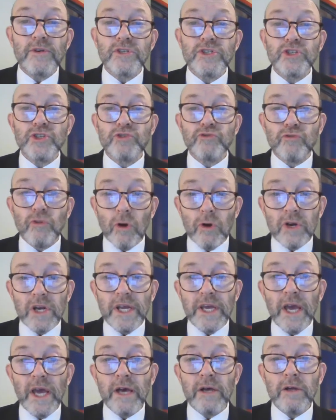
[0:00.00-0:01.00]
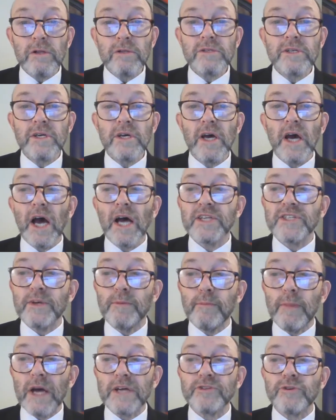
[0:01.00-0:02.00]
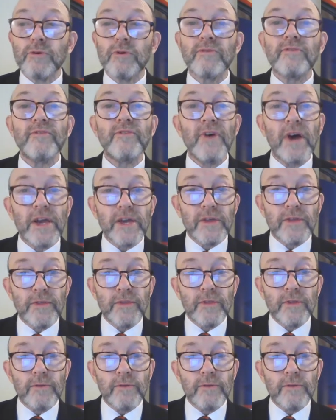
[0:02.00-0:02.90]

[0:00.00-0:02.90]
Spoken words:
strongly held as a matter of faith.